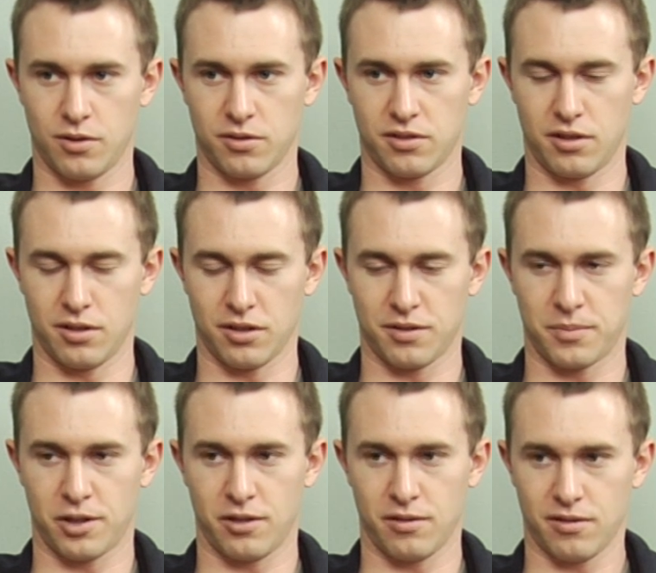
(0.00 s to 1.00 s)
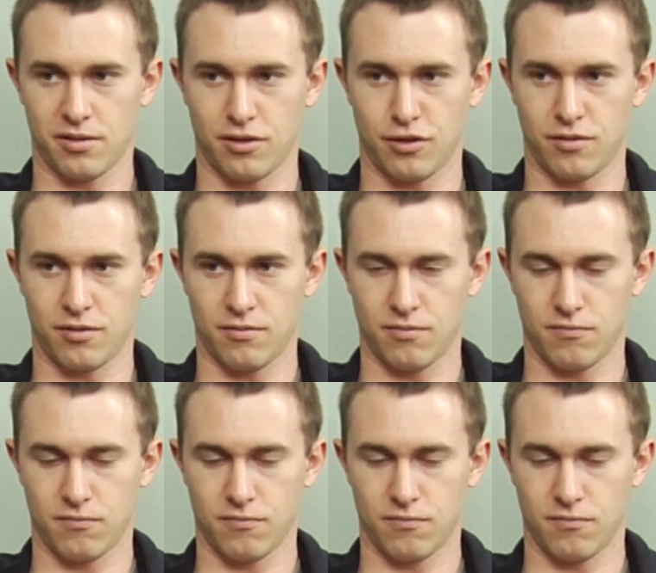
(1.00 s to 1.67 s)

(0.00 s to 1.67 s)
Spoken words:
was a good experience, and